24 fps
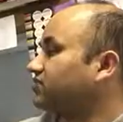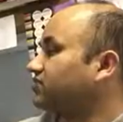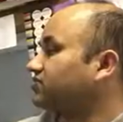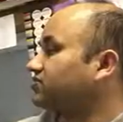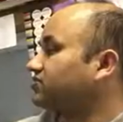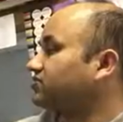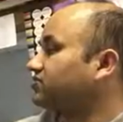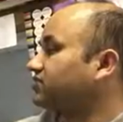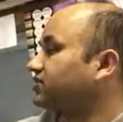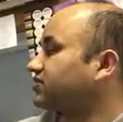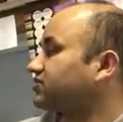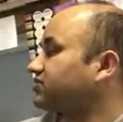cord
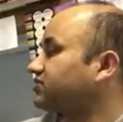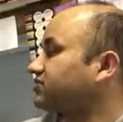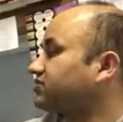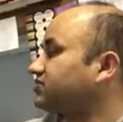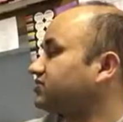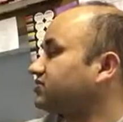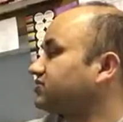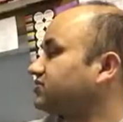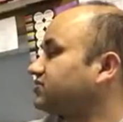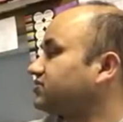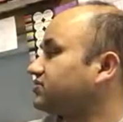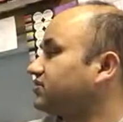
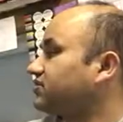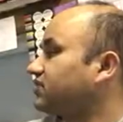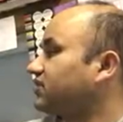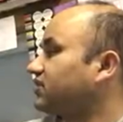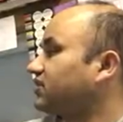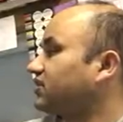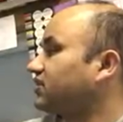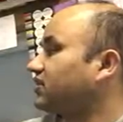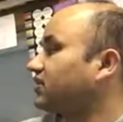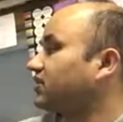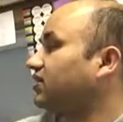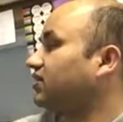sections,
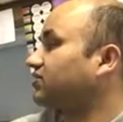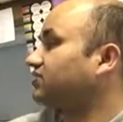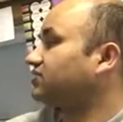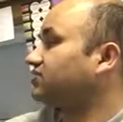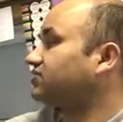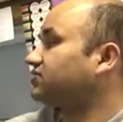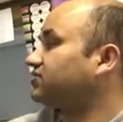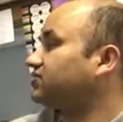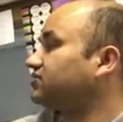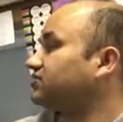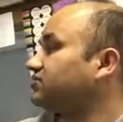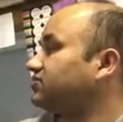
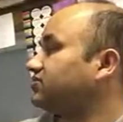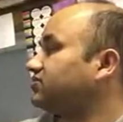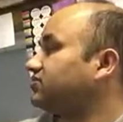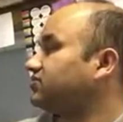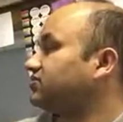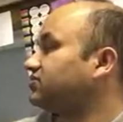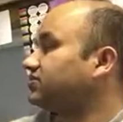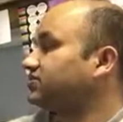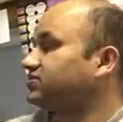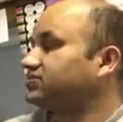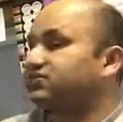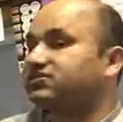stained with
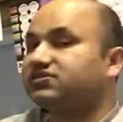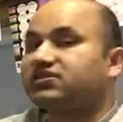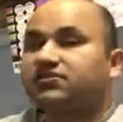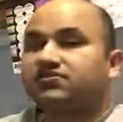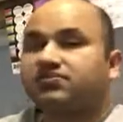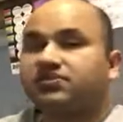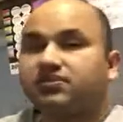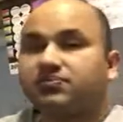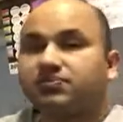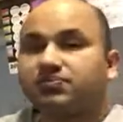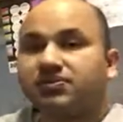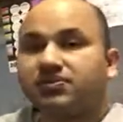
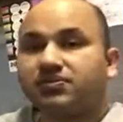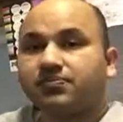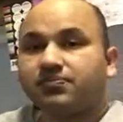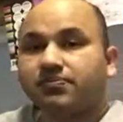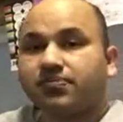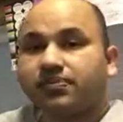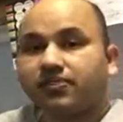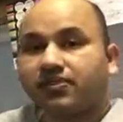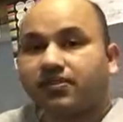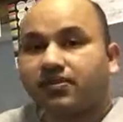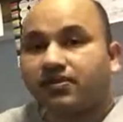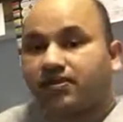GFAP.
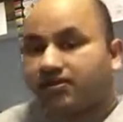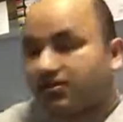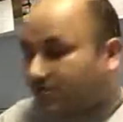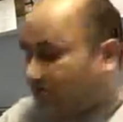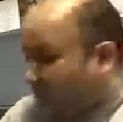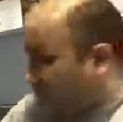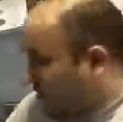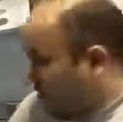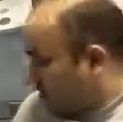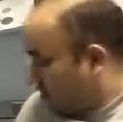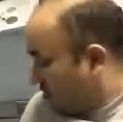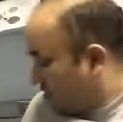
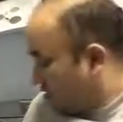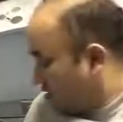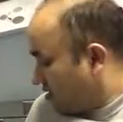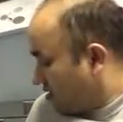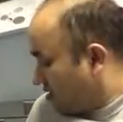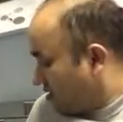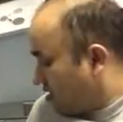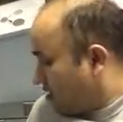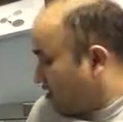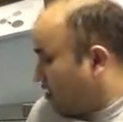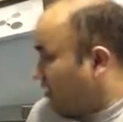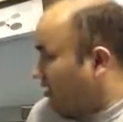
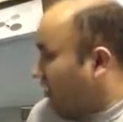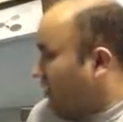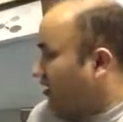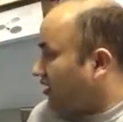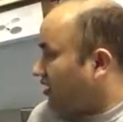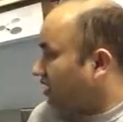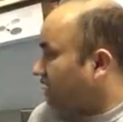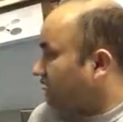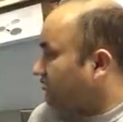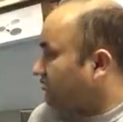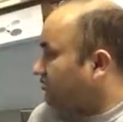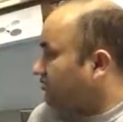
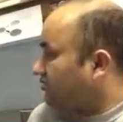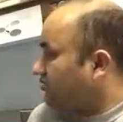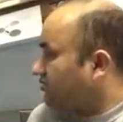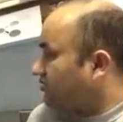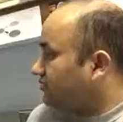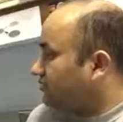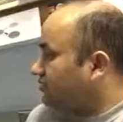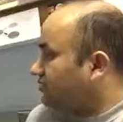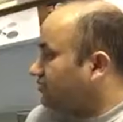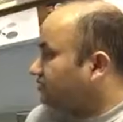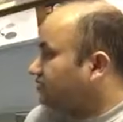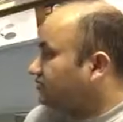
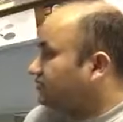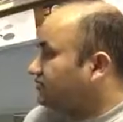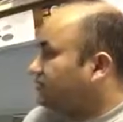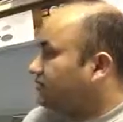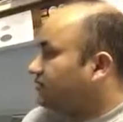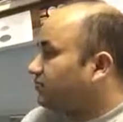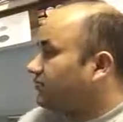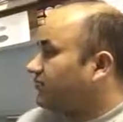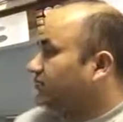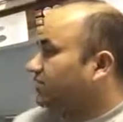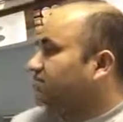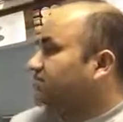And the
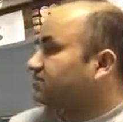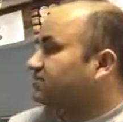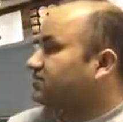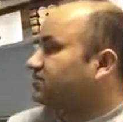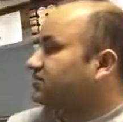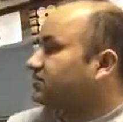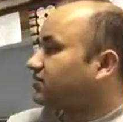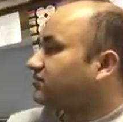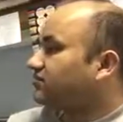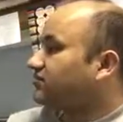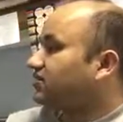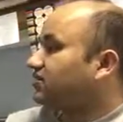
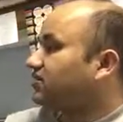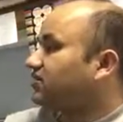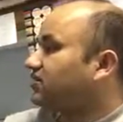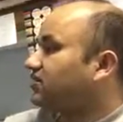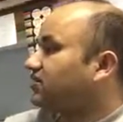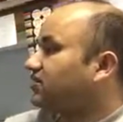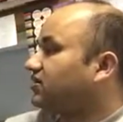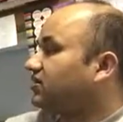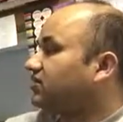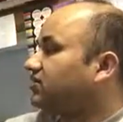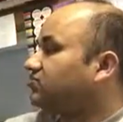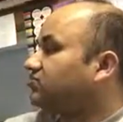application of
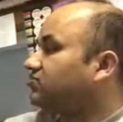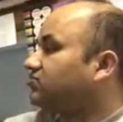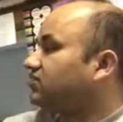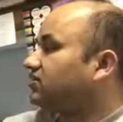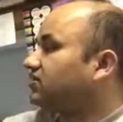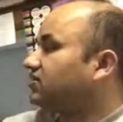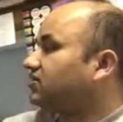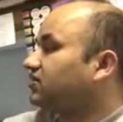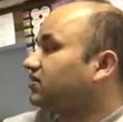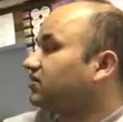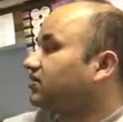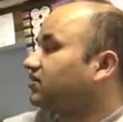the
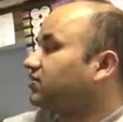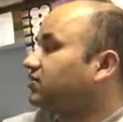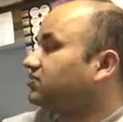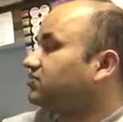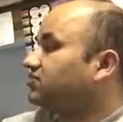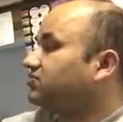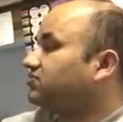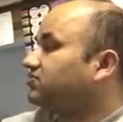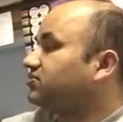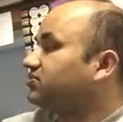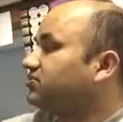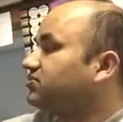
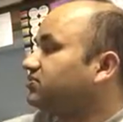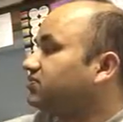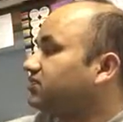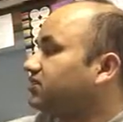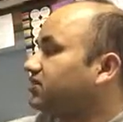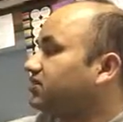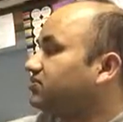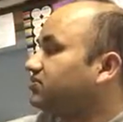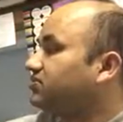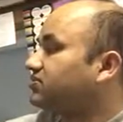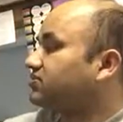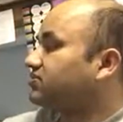
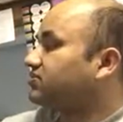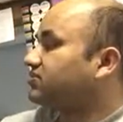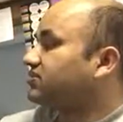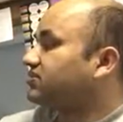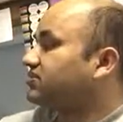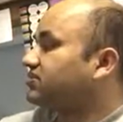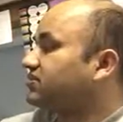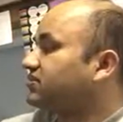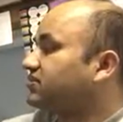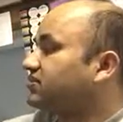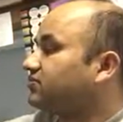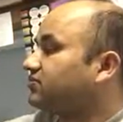immunohistochemistry,
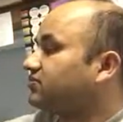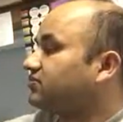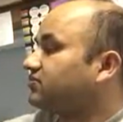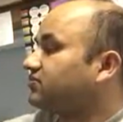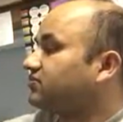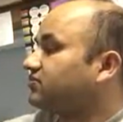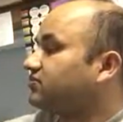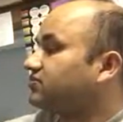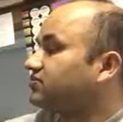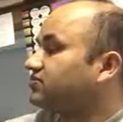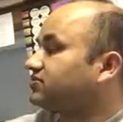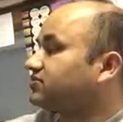it can be
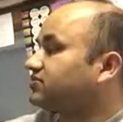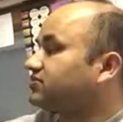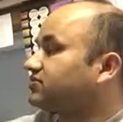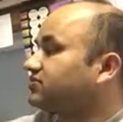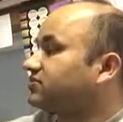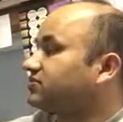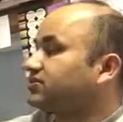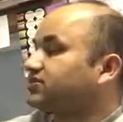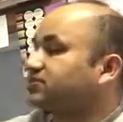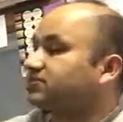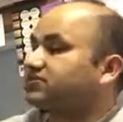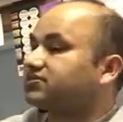used in
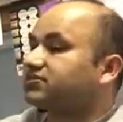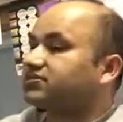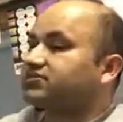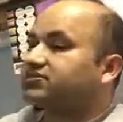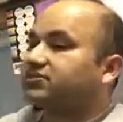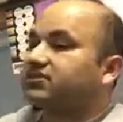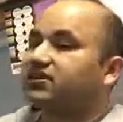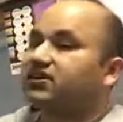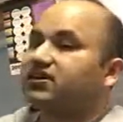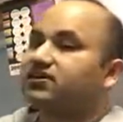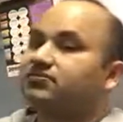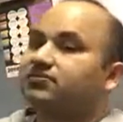the research
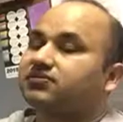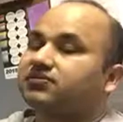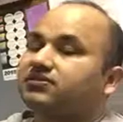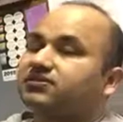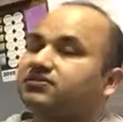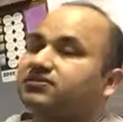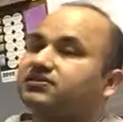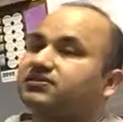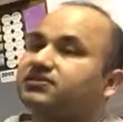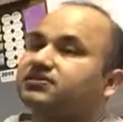lab, or